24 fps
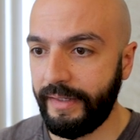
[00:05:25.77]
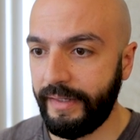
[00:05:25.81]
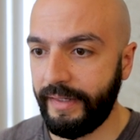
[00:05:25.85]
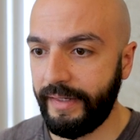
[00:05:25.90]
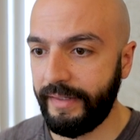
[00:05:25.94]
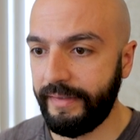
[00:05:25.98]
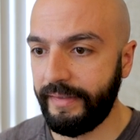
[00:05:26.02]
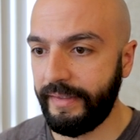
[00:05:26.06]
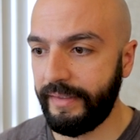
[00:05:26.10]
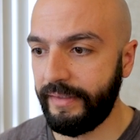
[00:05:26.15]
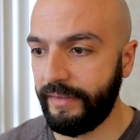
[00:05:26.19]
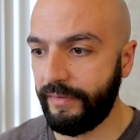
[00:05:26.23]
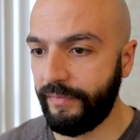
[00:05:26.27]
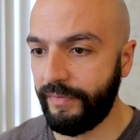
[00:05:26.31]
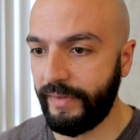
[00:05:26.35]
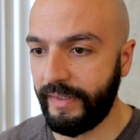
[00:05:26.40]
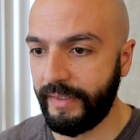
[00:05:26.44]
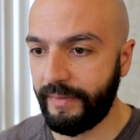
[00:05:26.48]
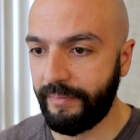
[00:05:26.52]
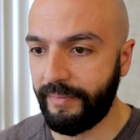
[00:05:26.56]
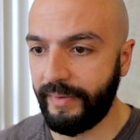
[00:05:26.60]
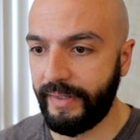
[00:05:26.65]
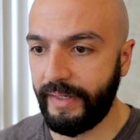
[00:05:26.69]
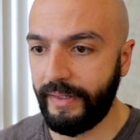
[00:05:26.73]
And then
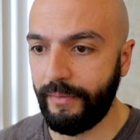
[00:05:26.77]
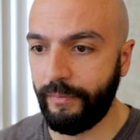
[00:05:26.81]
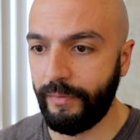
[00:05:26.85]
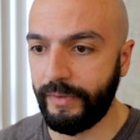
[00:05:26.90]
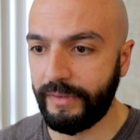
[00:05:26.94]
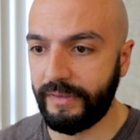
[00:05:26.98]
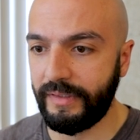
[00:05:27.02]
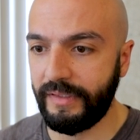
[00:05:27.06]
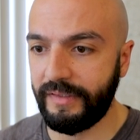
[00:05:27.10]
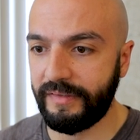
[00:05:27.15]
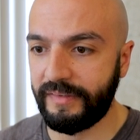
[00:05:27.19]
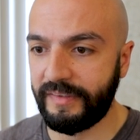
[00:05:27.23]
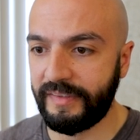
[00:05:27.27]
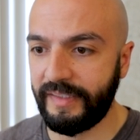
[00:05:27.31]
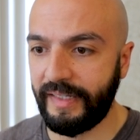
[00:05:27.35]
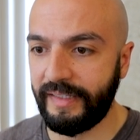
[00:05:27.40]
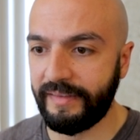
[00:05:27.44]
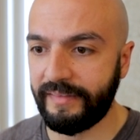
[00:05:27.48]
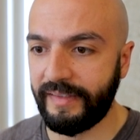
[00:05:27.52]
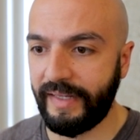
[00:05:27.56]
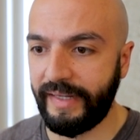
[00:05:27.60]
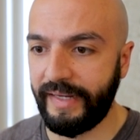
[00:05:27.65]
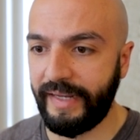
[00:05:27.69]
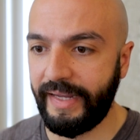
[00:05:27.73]
divided by what this
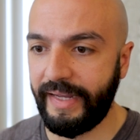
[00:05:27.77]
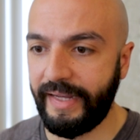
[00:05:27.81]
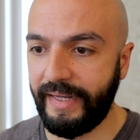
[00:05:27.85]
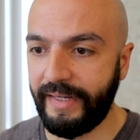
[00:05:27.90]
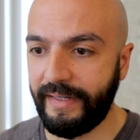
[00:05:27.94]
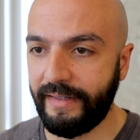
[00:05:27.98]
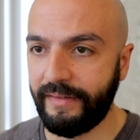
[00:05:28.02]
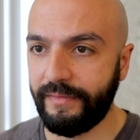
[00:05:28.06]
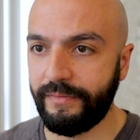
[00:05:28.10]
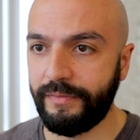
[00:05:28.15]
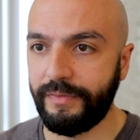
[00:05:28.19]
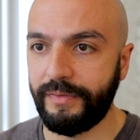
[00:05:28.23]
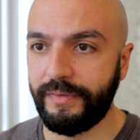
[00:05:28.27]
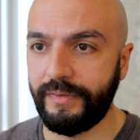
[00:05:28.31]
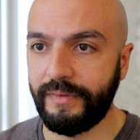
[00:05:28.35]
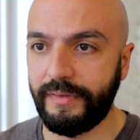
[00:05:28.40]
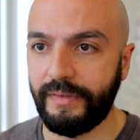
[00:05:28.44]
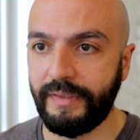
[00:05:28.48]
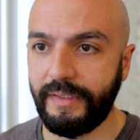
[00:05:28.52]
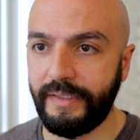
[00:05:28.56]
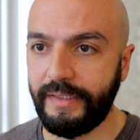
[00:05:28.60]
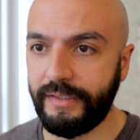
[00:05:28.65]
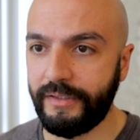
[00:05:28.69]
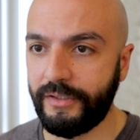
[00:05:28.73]
says I have
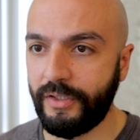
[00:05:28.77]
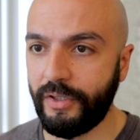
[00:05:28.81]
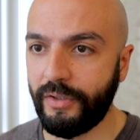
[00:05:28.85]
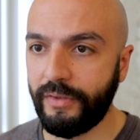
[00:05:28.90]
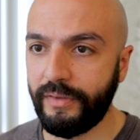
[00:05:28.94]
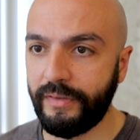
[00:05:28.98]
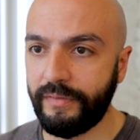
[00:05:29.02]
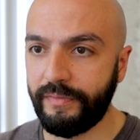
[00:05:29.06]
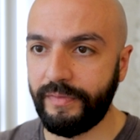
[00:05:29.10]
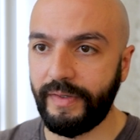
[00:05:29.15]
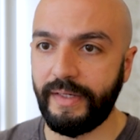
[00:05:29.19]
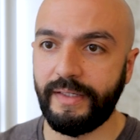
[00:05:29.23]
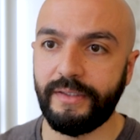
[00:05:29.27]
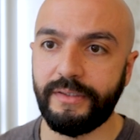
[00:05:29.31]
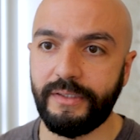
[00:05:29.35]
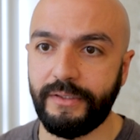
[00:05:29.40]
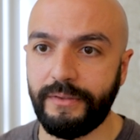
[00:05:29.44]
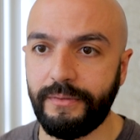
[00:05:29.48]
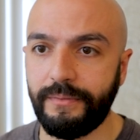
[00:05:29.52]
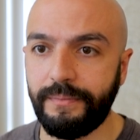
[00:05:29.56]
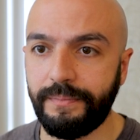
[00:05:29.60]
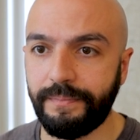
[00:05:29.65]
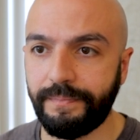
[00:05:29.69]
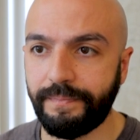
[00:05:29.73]
in current
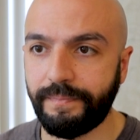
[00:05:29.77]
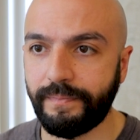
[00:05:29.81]
value.